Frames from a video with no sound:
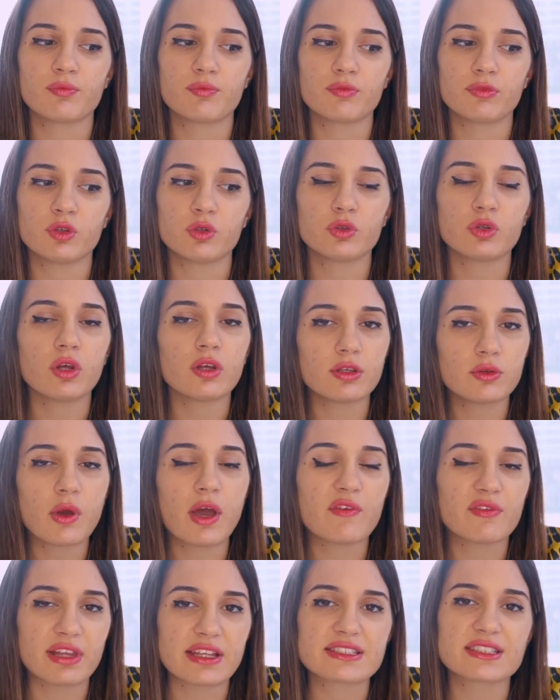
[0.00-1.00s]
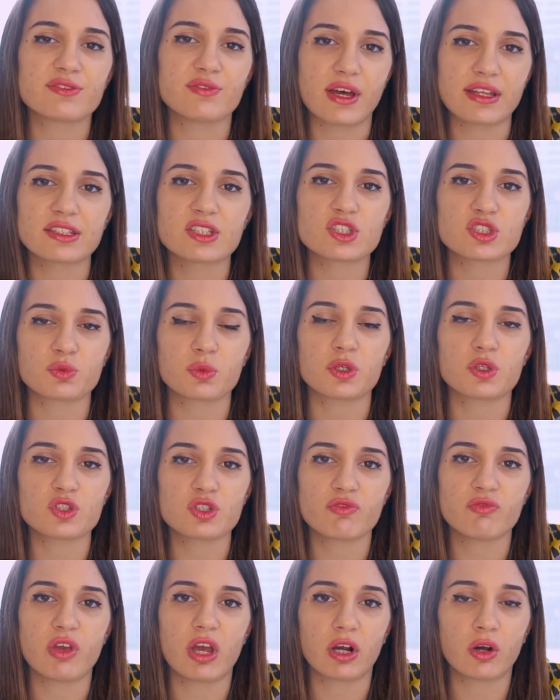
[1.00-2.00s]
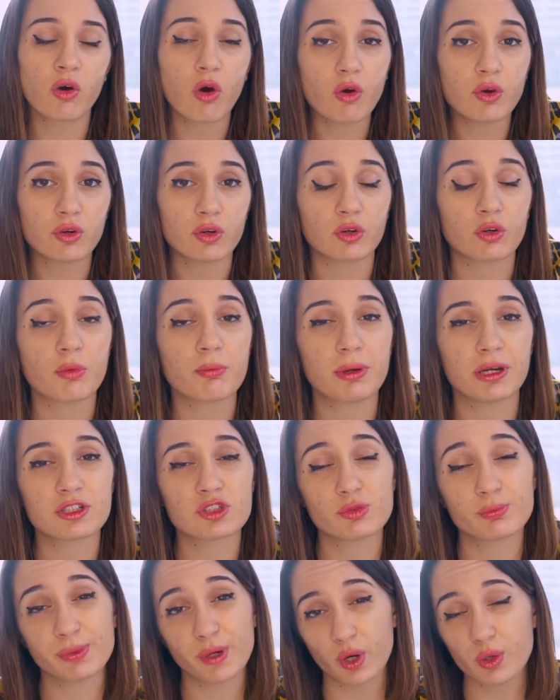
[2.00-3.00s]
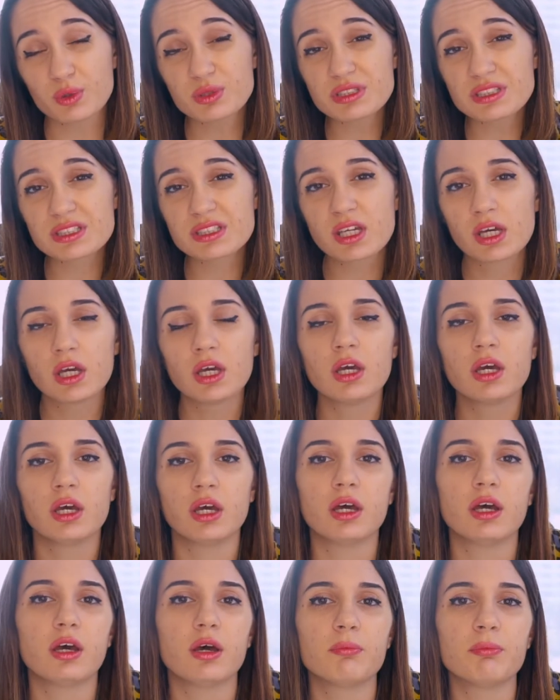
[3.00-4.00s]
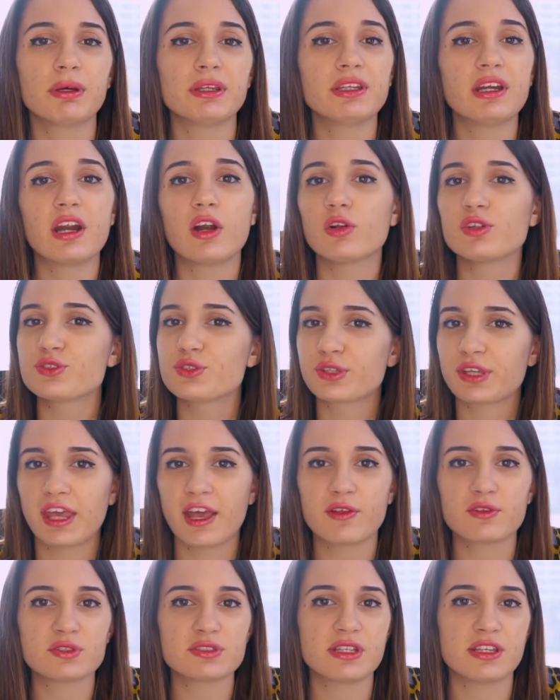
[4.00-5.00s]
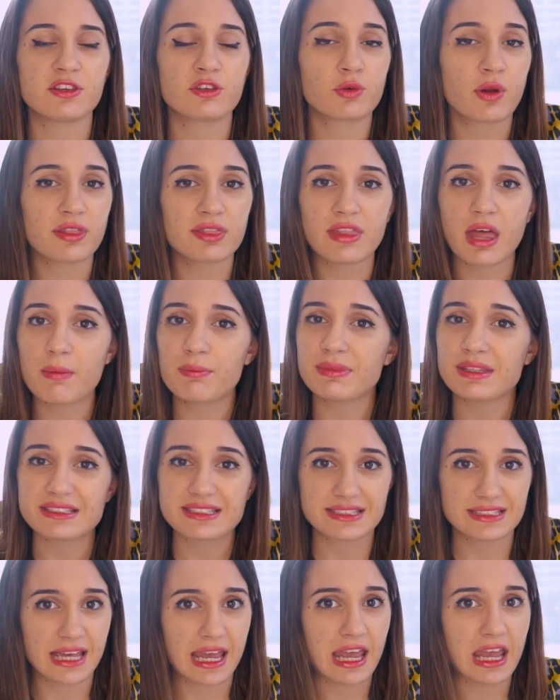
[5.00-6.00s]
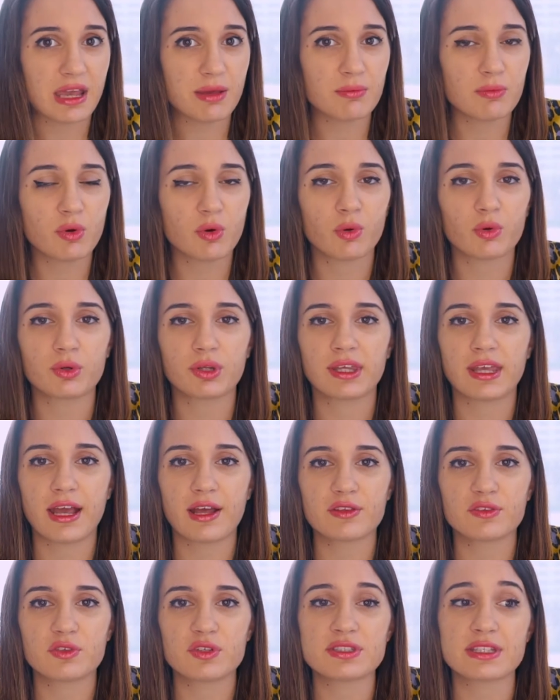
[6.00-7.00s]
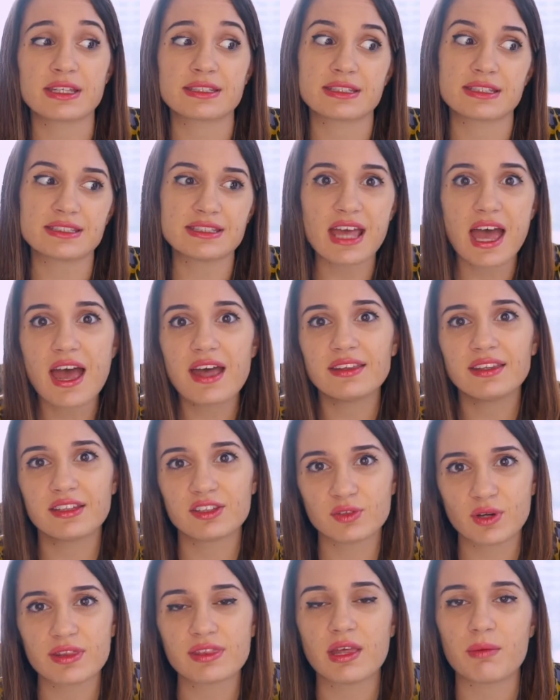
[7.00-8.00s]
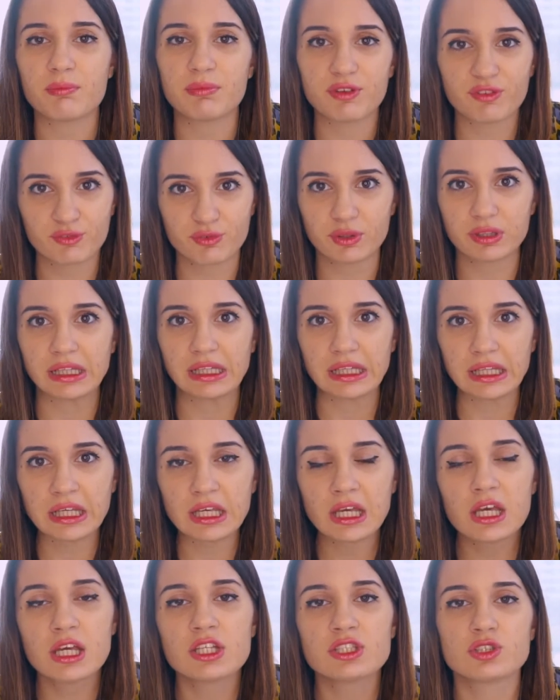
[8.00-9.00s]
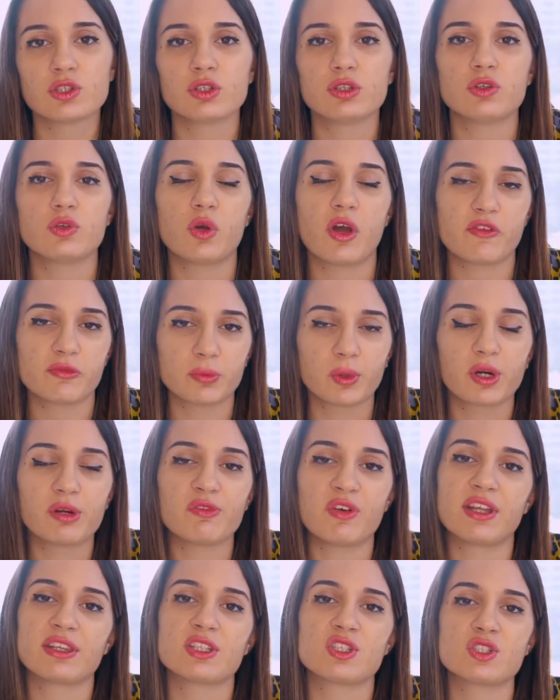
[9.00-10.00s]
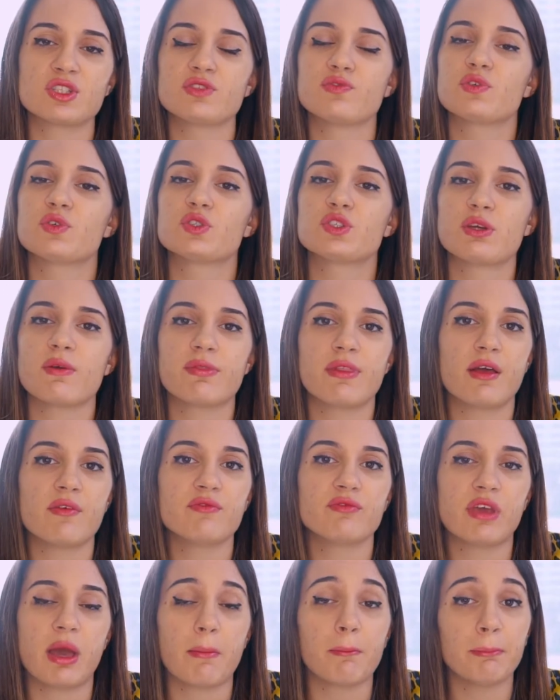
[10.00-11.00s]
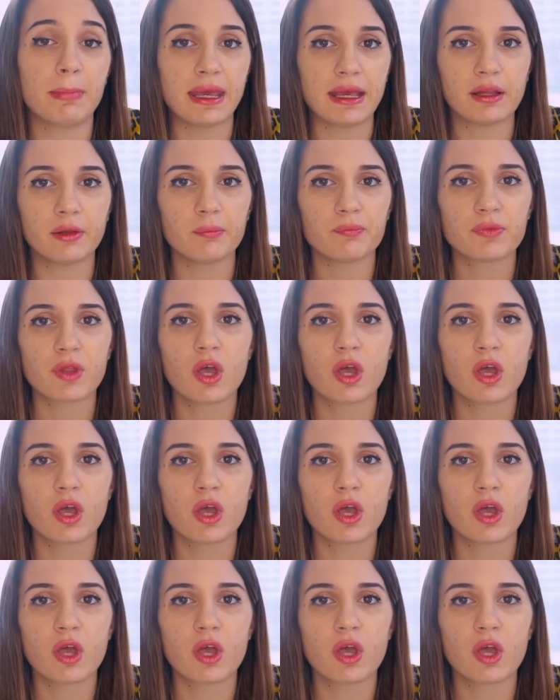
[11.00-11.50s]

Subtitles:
you have less advantages when you ship via courier compared to post. But there are also countries that treat them the same, or countries, as I said, that treat them differently, so that you have more advantages if you ship them via mail.